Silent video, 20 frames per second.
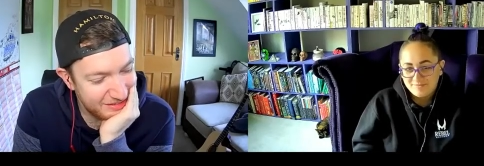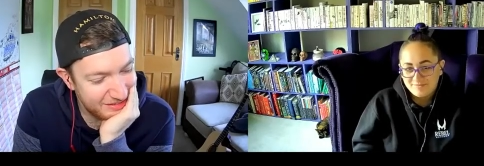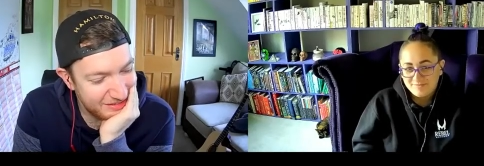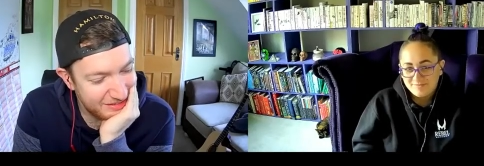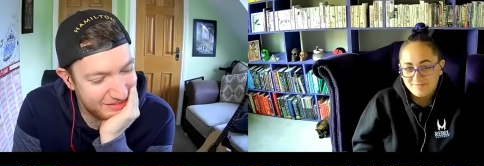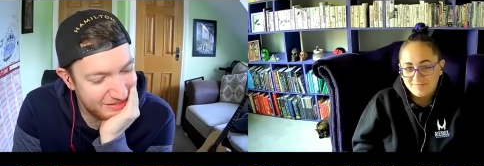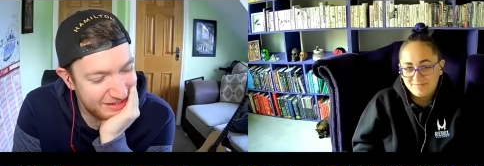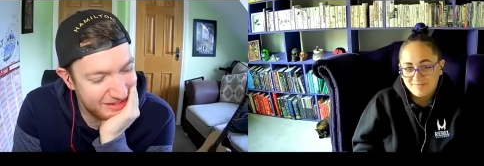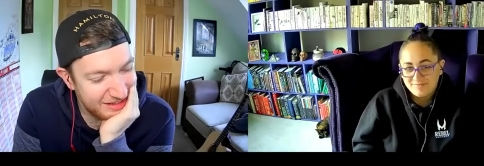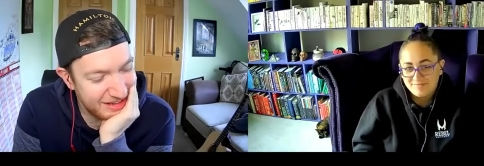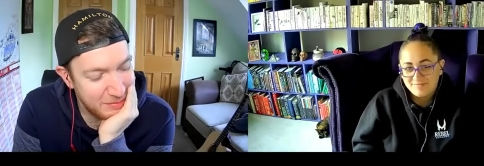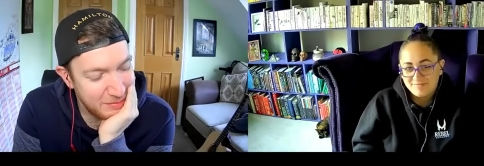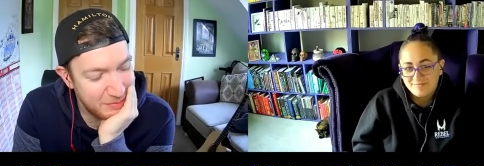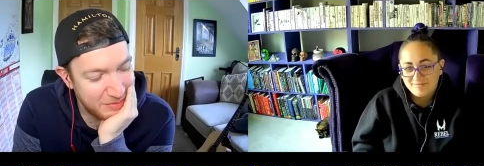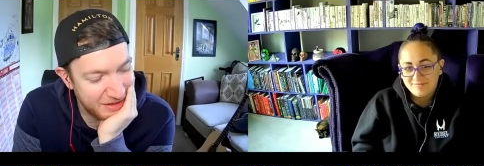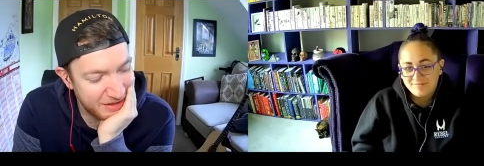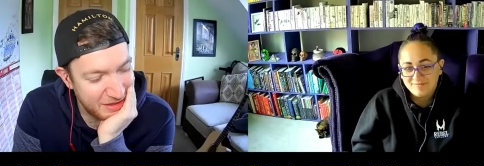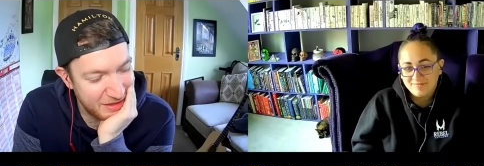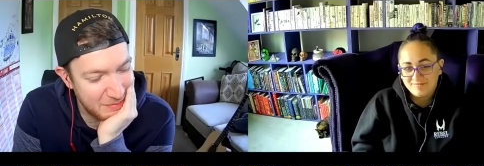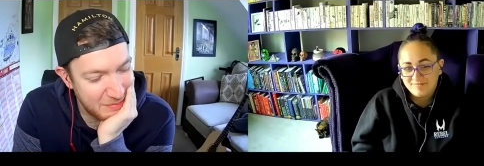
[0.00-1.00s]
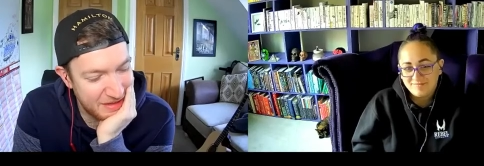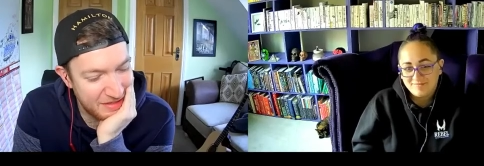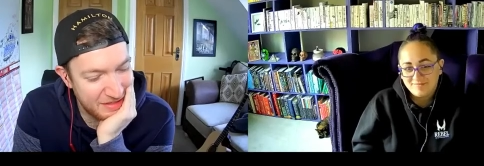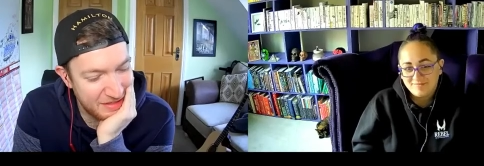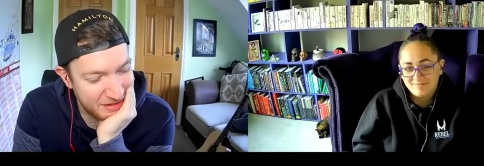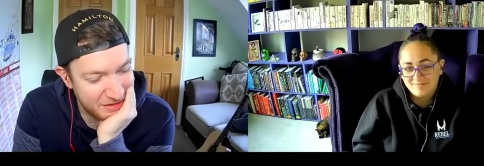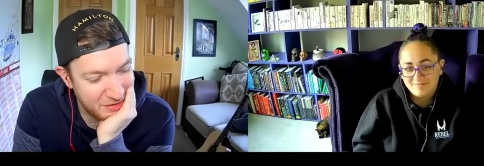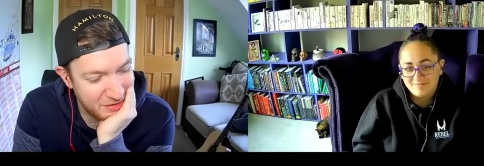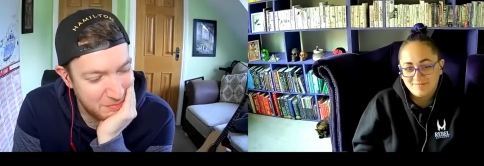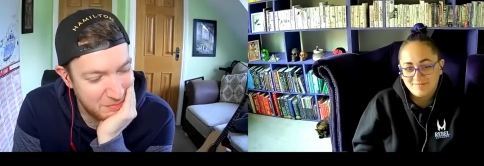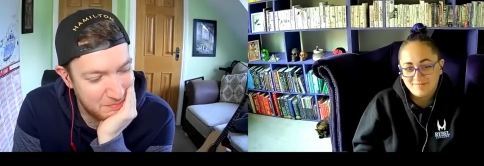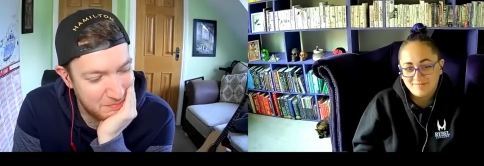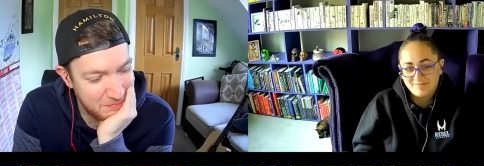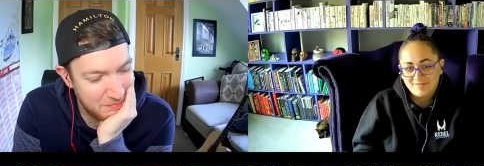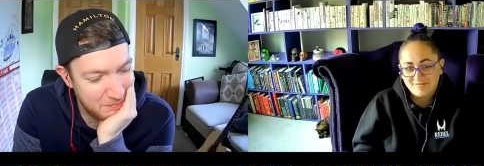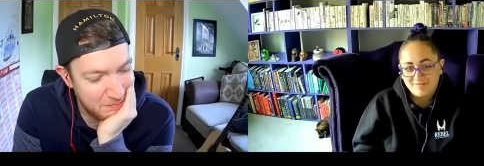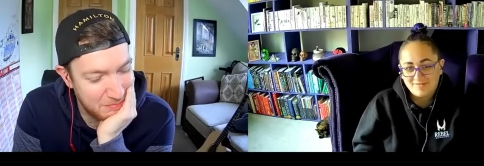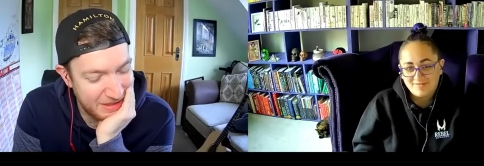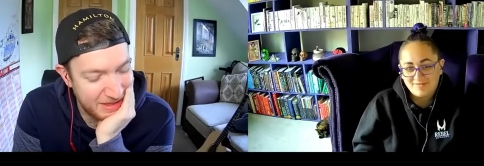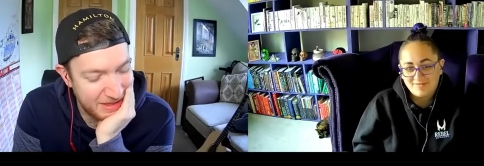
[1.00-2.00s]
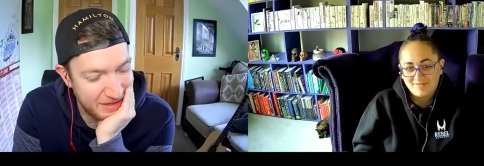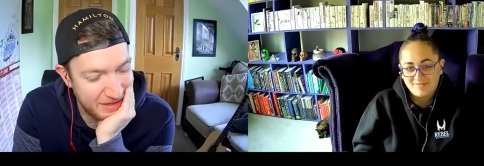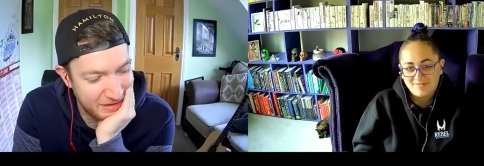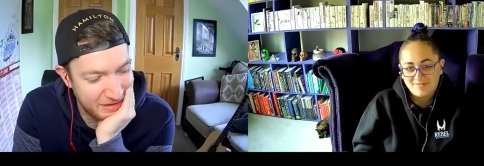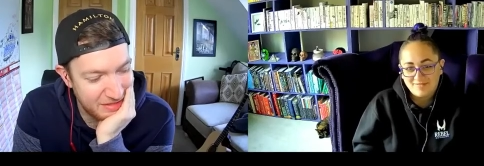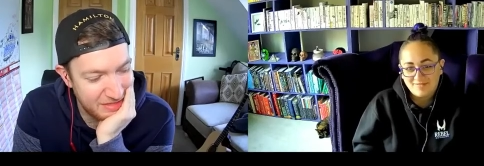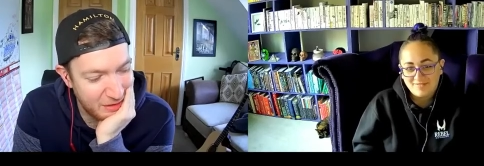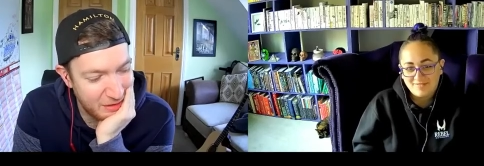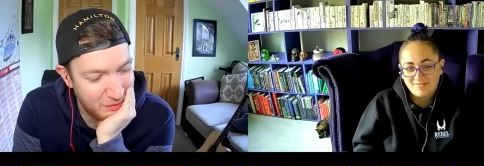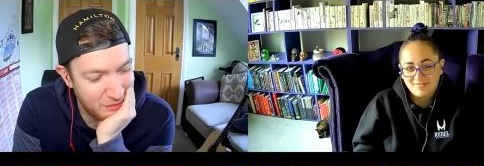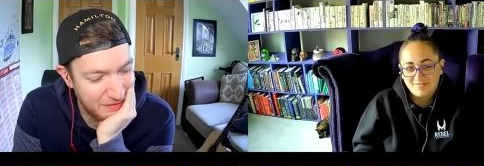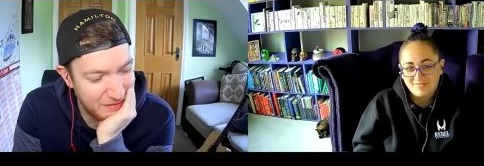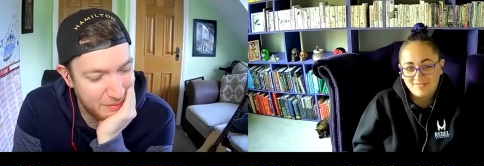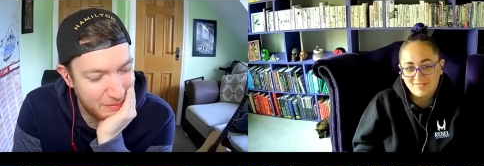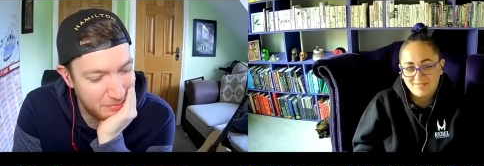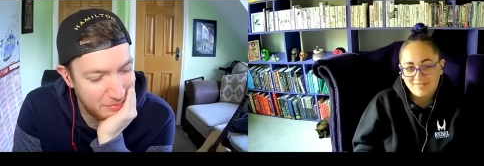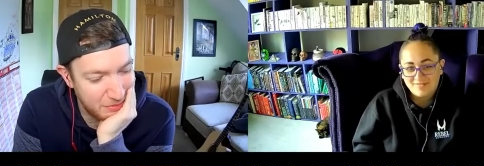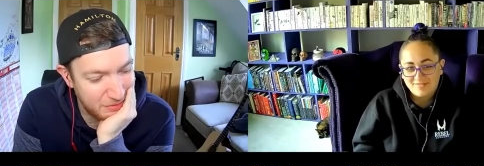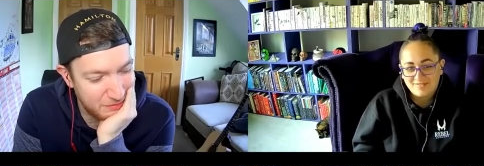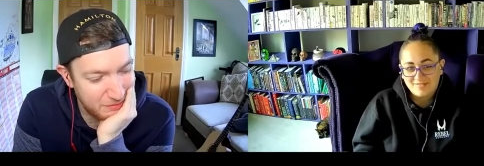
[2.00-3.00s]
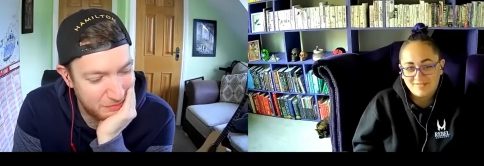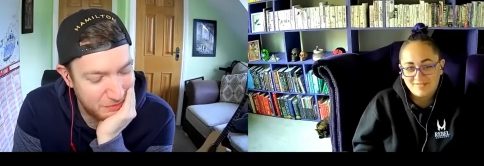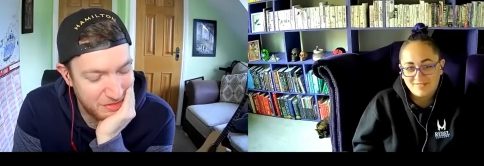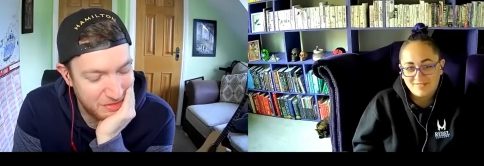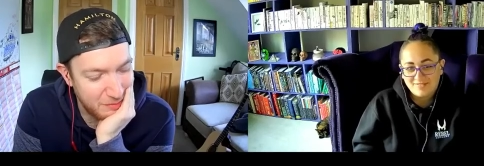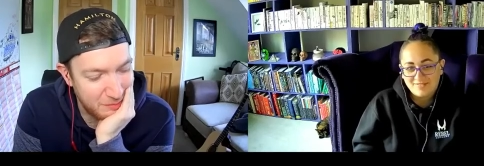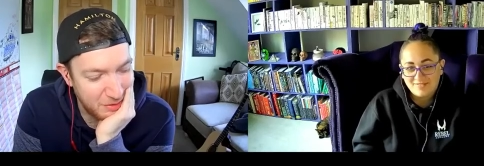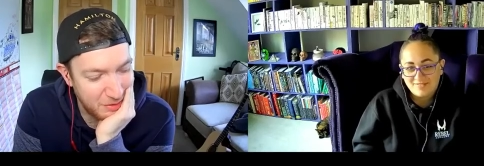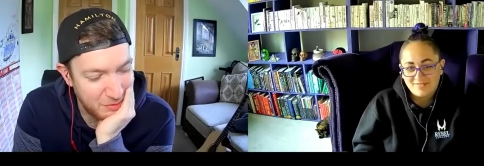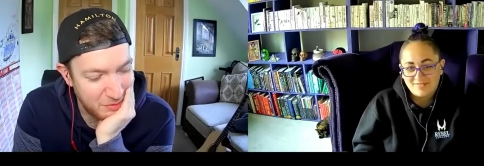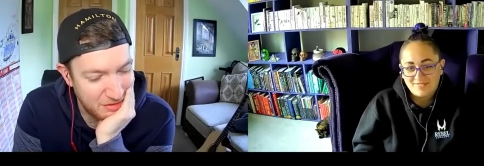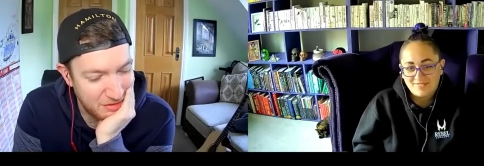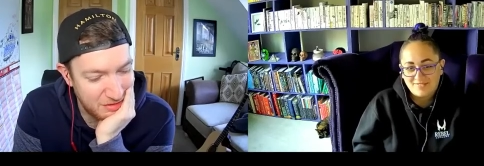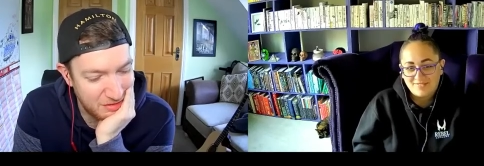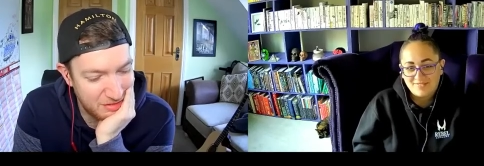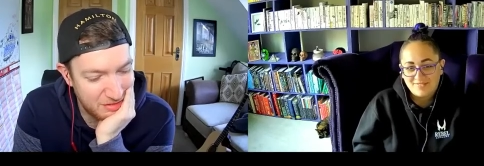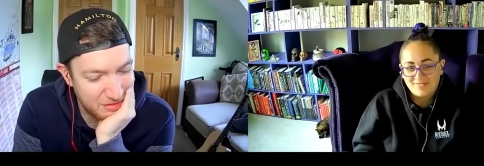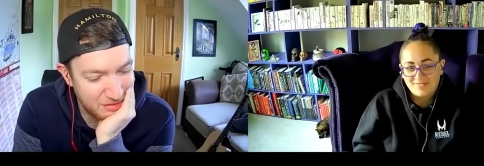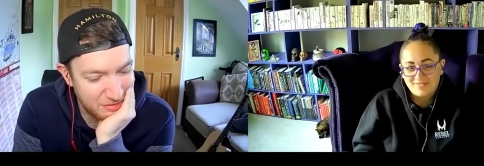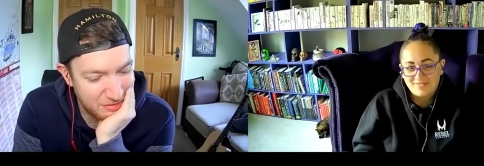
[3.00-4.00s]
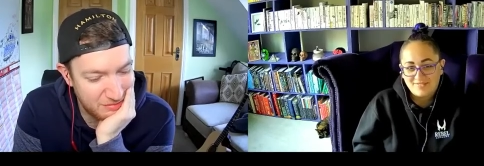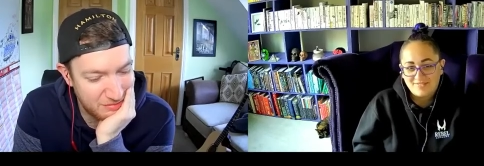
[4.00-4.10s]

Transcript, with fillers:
Speaker 1: clapping is basically just beating yourself up for someone else's.